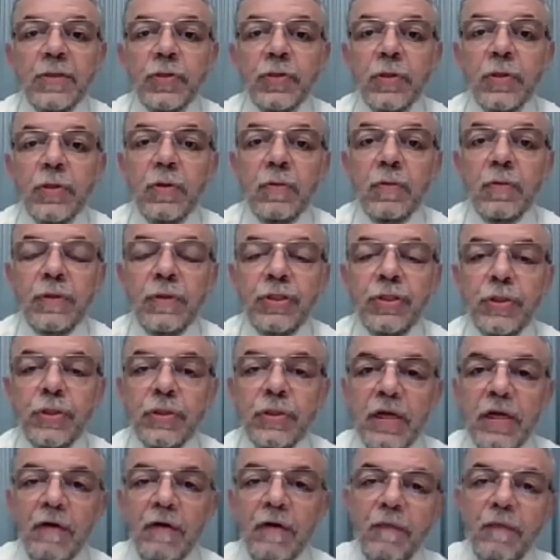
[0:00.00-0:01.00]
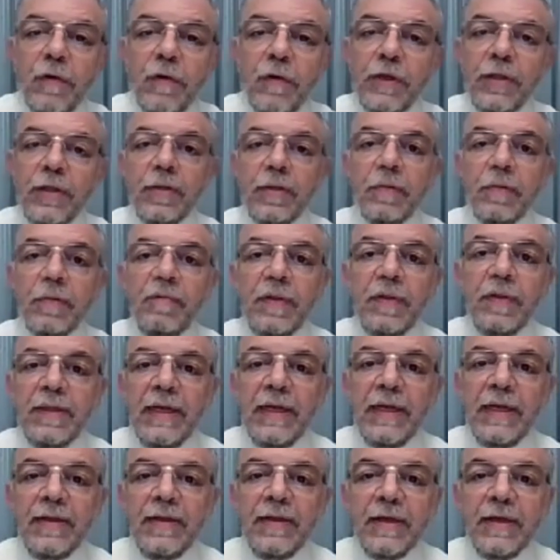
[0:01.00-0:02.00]
So we should avoid
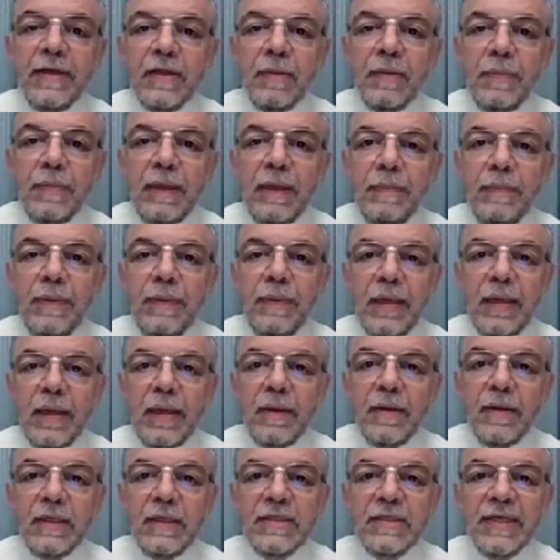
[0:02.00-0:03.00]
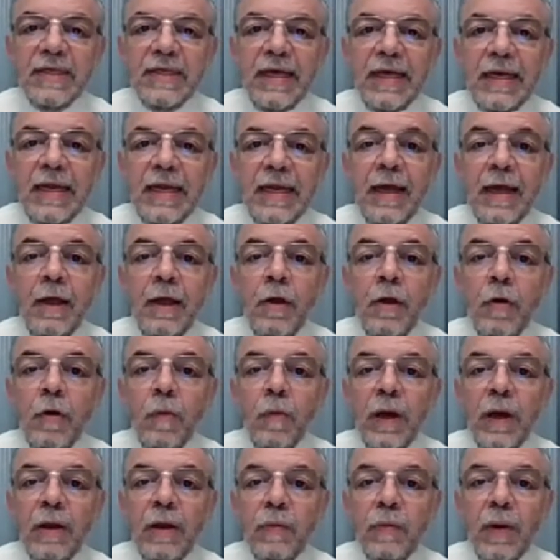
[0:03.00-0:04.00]
ventilating the baby in this area
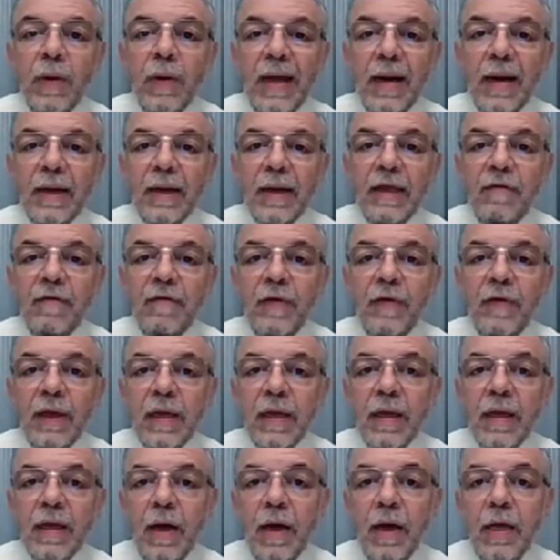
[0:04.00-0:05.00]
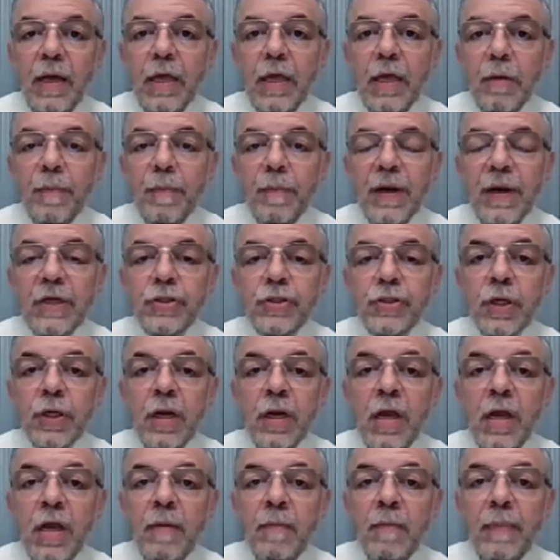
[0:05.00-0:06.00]
where we are giving a higher
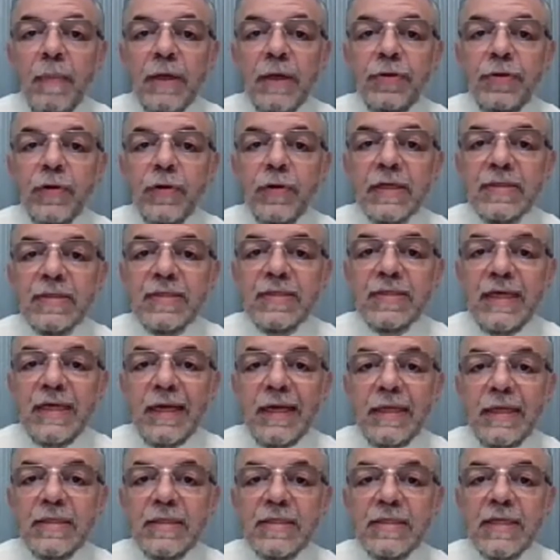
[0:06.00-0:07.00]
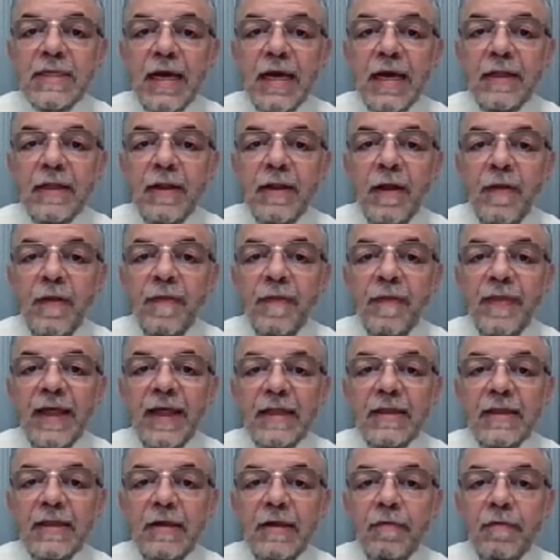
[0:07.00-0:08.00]
pressure, but you can see inside
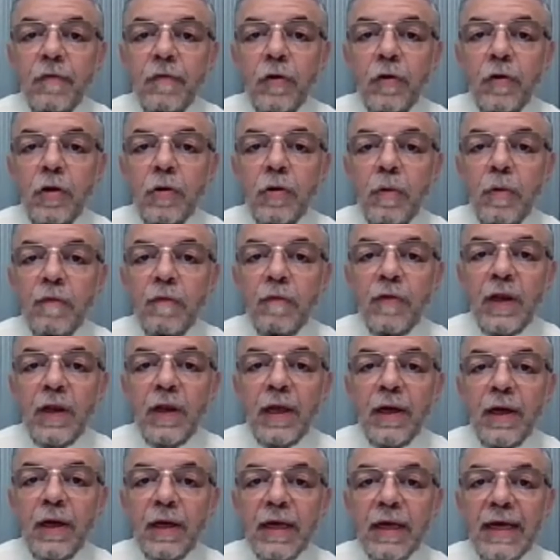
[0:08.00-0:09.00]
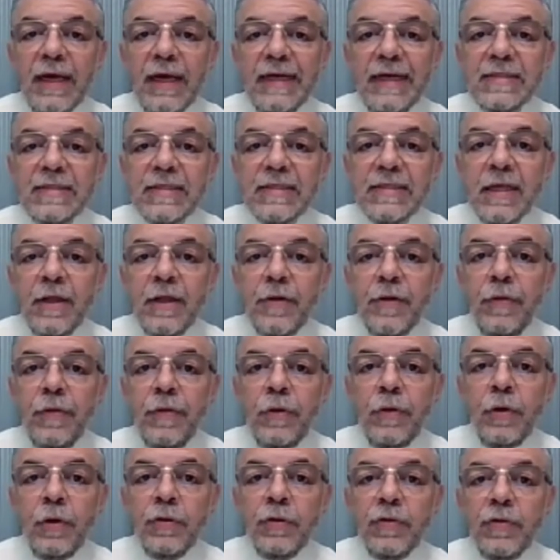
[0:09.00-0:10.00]
that the volume of the lung is
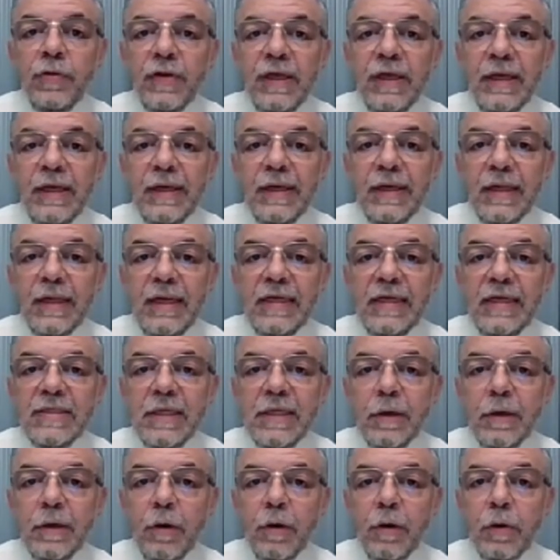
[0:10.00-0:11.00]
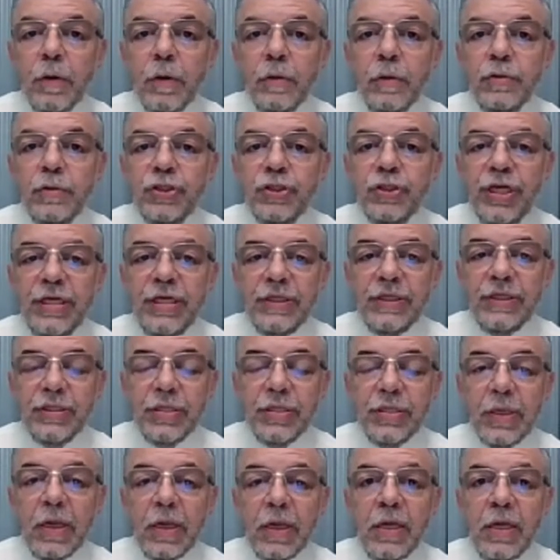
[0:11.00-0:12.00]
not increasing or not
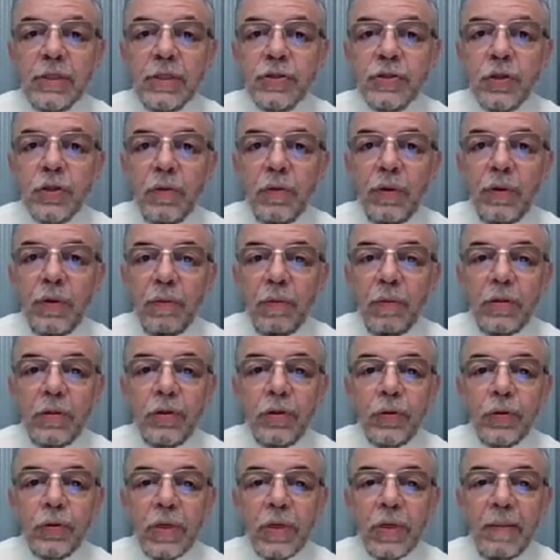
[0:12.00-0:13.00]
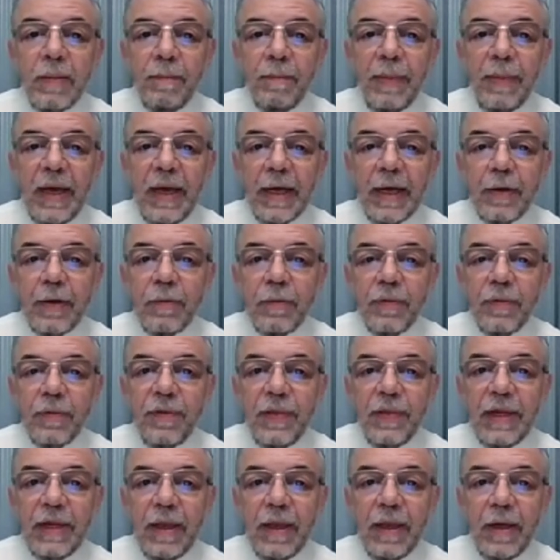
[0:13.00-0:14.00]
changing. So we want to come back with
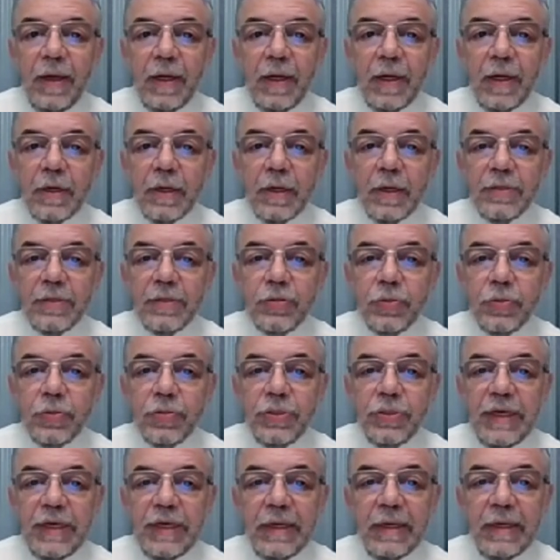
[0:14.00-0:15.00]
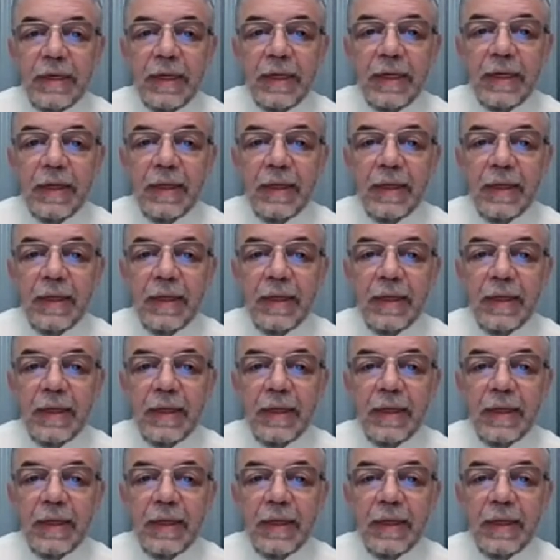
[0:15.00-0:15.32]
the lung to the